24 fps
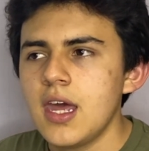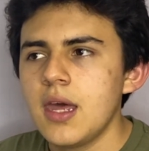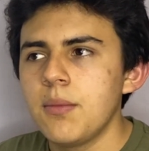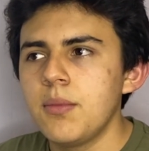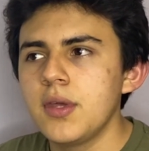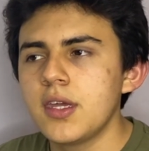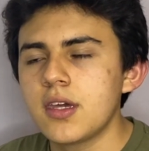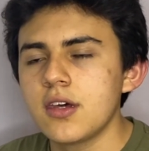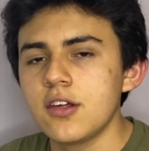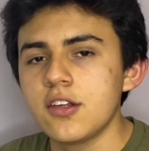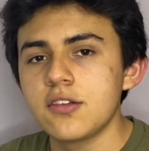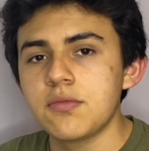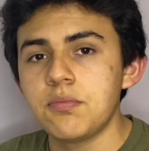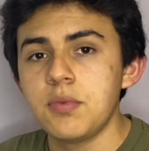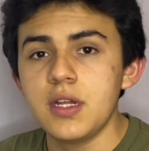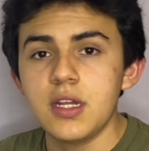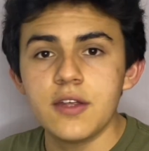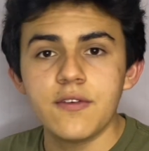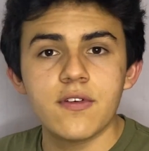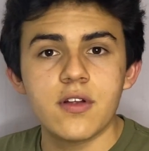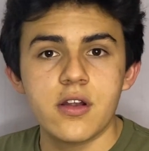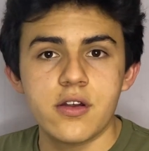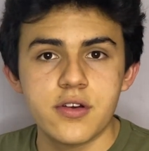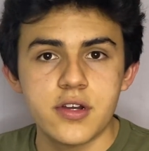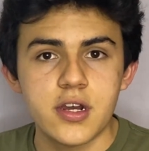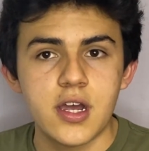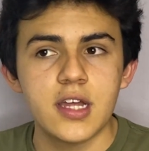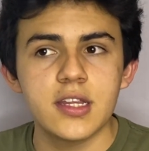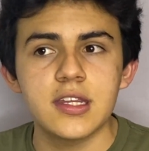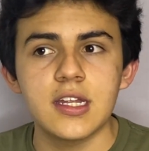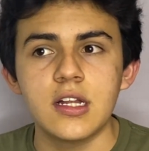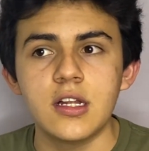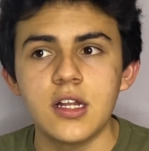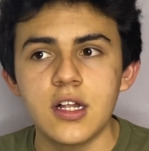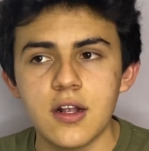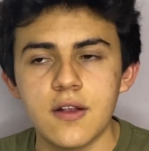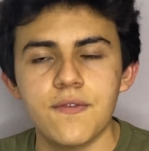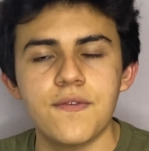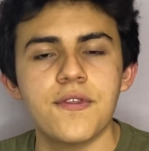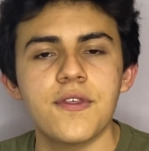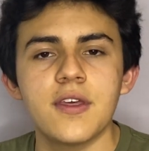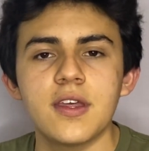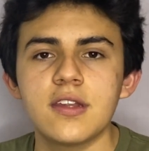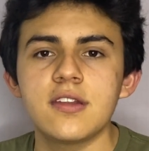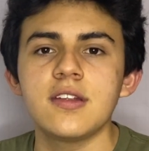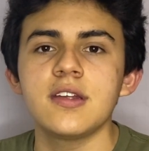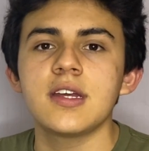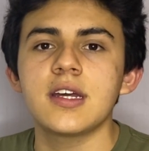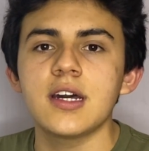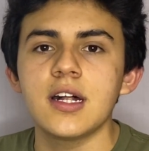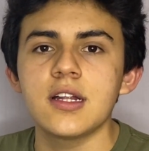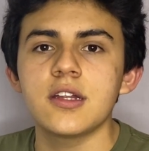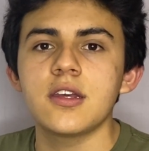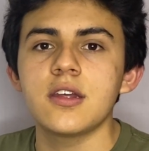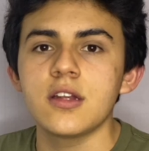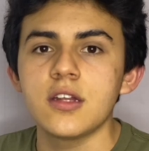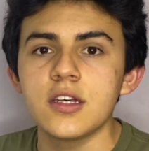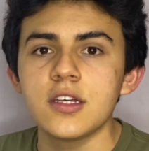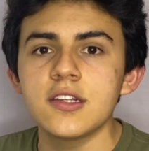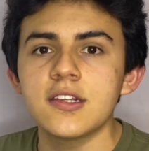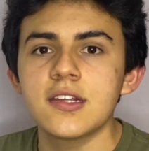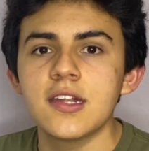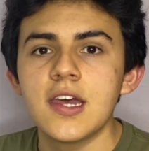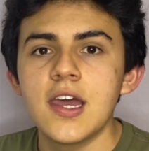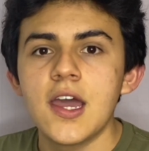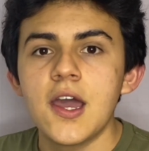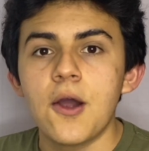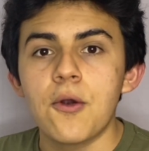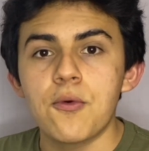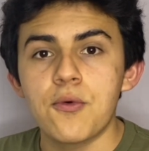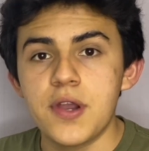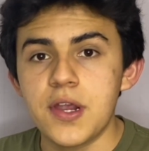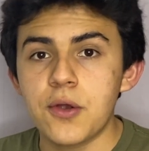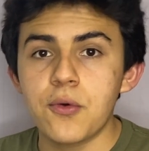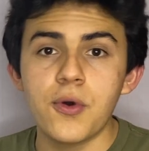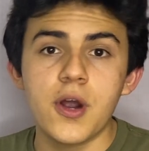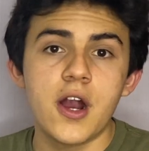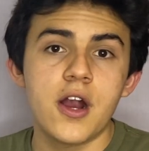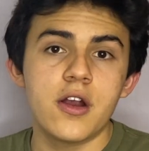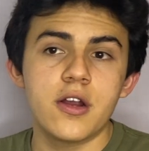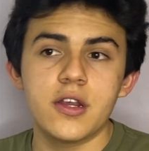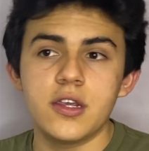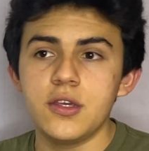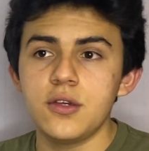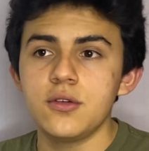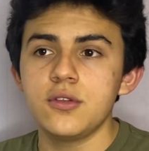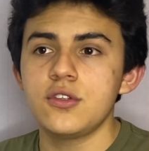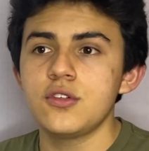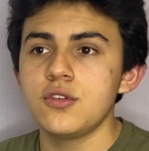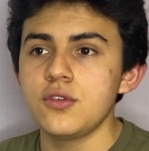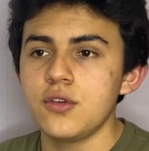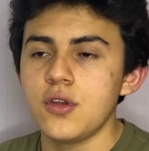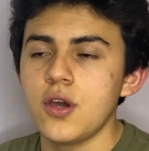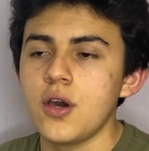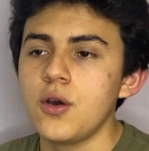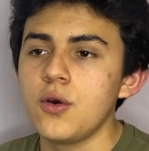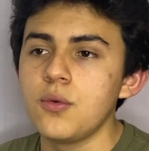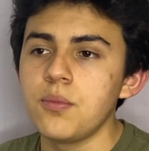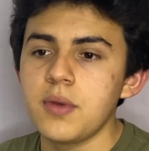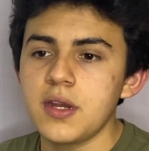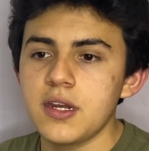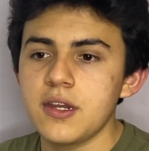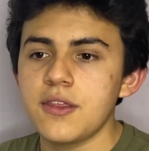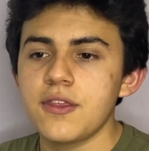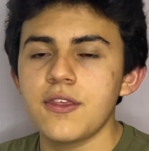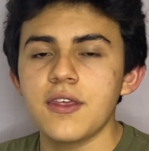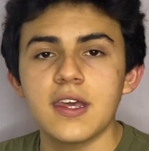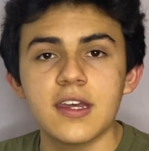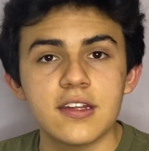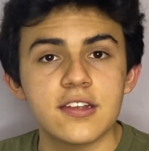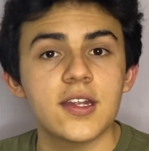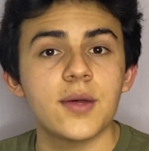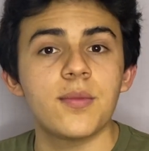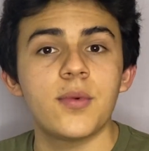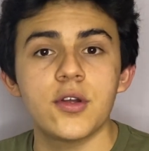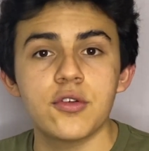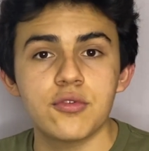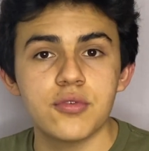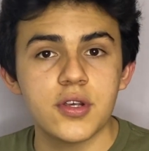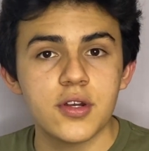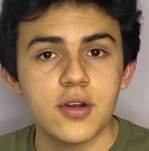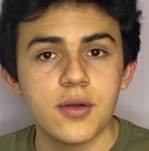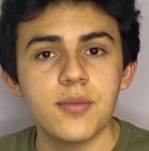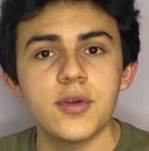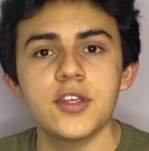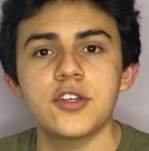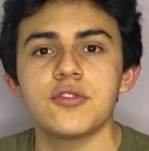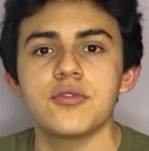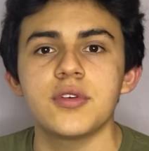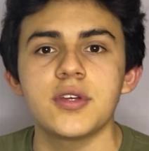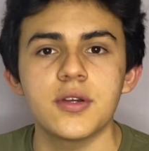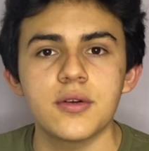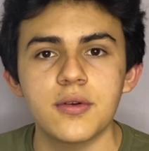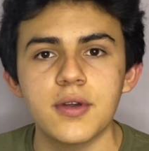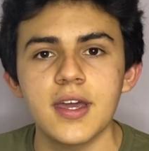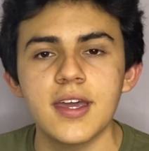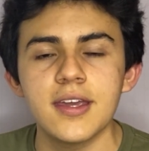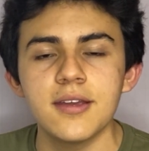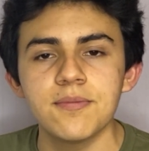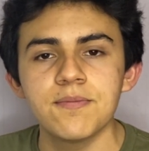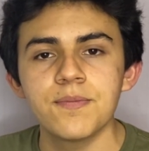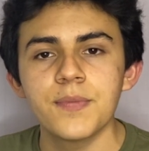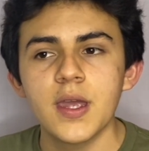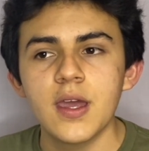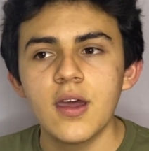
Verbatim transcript: because believe it or not, a lot of things in calculus require you to know many things about trigonometry, okay?